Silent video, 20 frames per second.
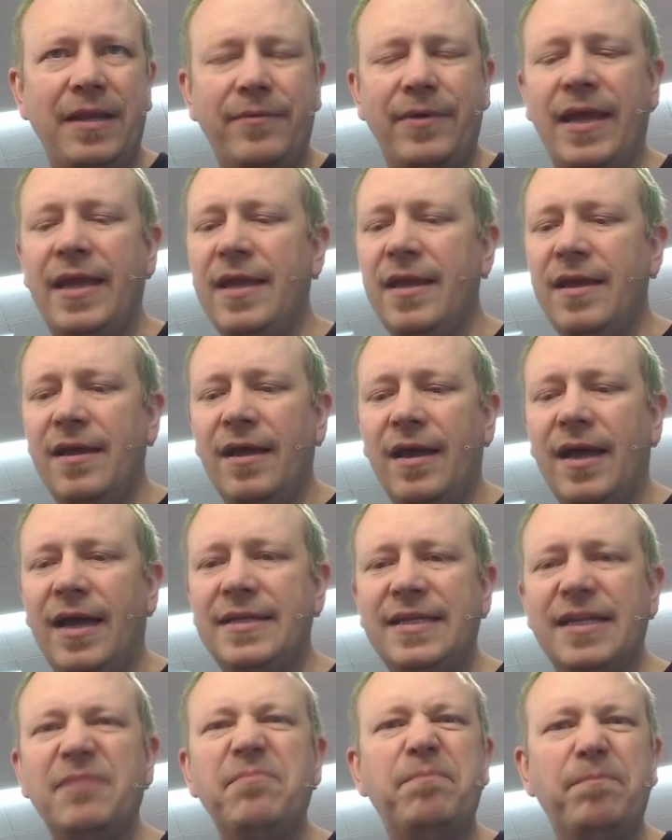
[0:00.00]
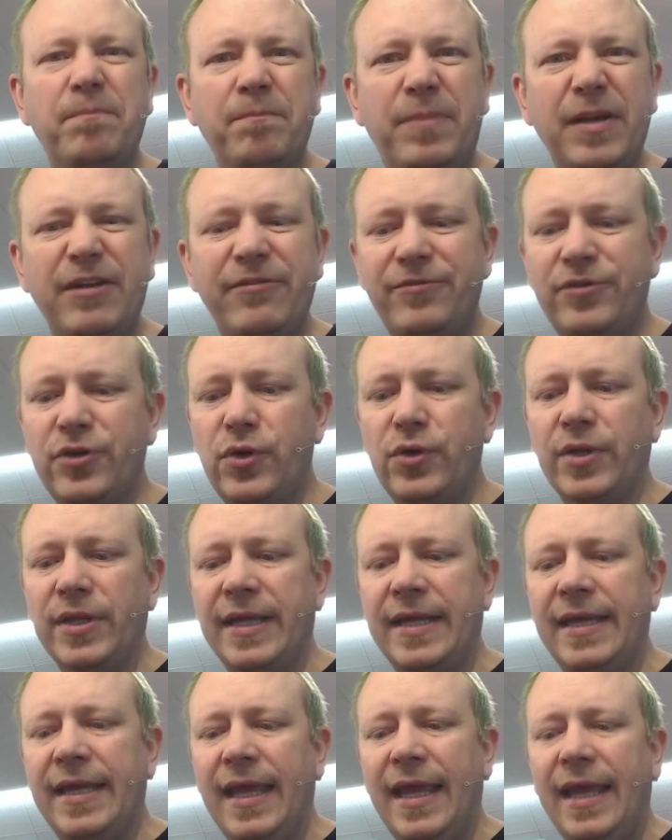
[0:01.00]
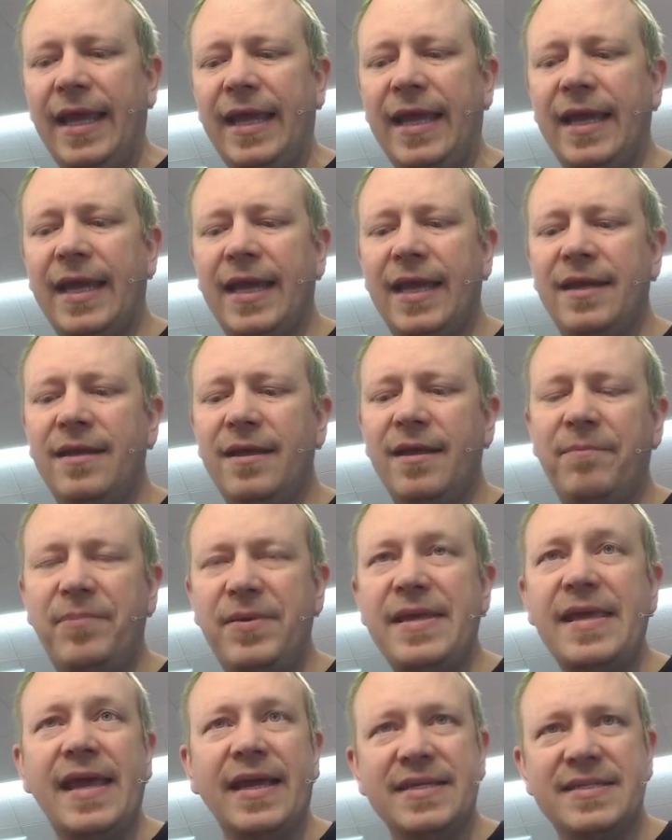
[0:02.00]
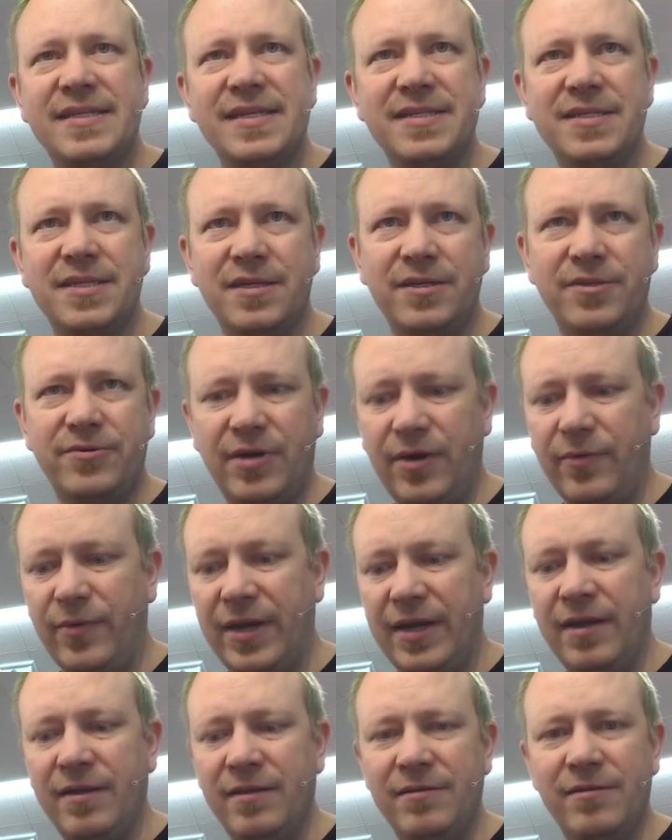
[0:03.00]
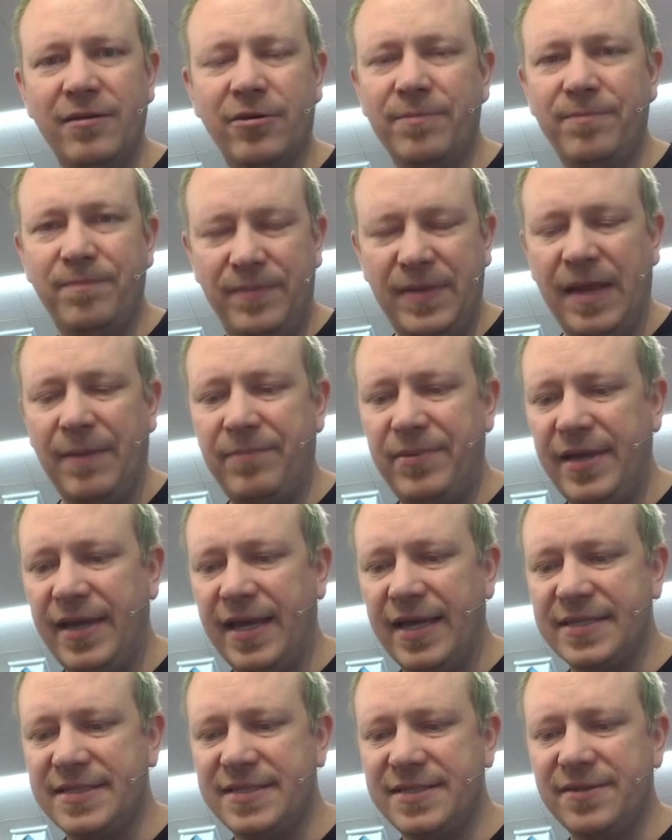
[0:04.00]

Anyway, I did a bit of Googling and PS is a great way to, or yeah, PS.